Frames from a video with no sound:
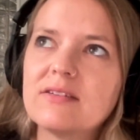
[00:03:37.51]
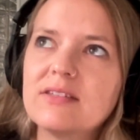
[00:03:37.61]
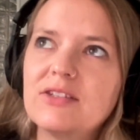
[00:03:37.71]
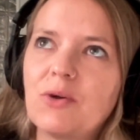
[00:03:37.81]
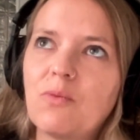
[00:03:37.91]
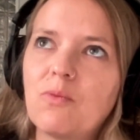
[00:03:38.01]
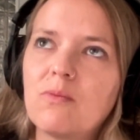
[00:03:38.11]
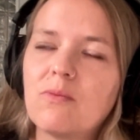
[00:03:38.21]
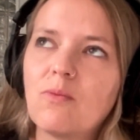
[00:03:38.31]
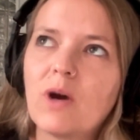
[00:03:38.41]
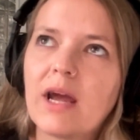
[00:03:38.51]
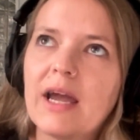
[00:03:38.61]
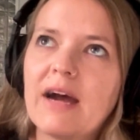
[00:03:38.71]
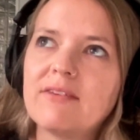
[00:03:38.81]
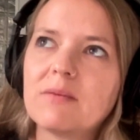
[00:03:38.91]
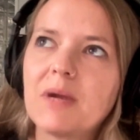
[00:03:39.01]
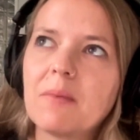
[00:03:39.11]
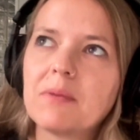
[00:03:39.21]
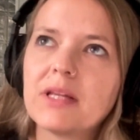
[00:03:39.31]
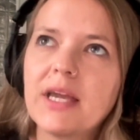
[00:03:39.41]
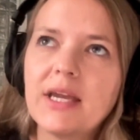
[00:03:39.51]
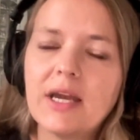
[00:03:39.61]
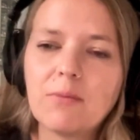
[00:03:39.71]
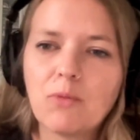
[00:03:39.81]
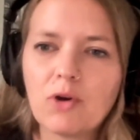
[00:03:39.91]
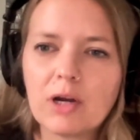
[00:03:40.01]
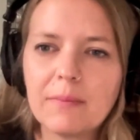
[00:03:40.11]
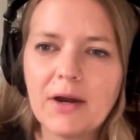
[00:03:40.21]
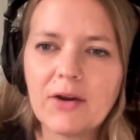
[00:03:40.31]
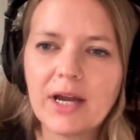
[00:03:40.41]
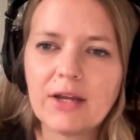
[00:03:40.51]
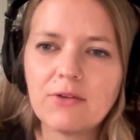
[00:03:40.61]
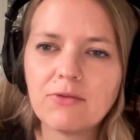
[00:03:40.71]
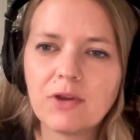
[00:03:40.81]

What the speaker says: you know, what I have on my plate and more about kind of